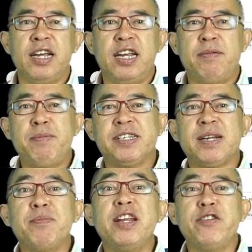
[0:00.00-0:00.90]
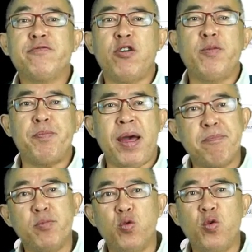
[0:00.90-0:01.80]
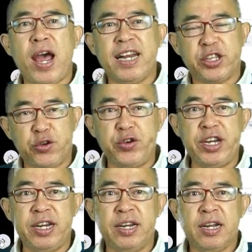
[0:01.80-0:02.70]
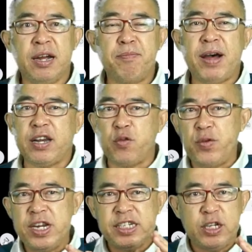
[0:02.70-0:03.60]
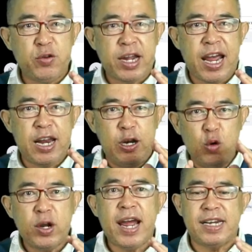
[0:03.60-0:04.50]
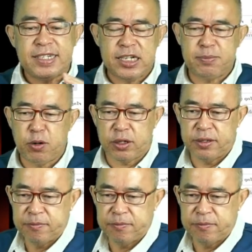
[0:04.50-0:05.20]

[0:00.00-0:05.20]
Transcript: It will be some leaf of the bamboo and the tree, but we still can look at the sunspot.